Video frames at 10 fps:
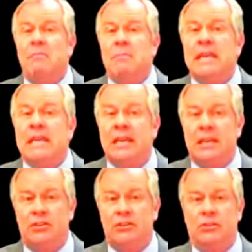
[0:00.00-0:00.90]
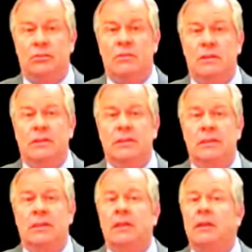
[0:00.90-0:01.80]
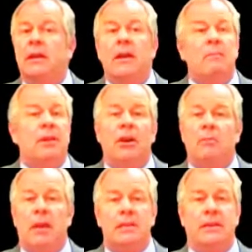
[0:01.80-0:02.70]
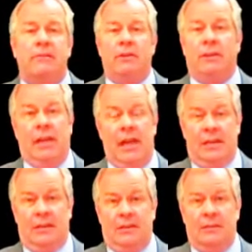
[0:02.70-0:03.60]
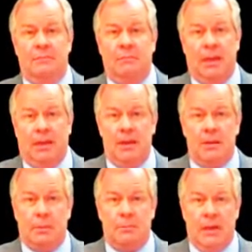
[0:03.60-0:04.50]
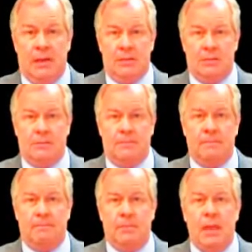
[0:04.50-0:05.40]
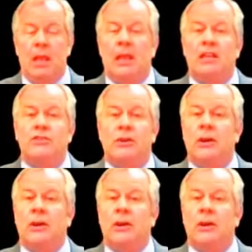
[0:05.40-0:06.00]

the immediate issue, but nobody's ever delighted by a compromise. It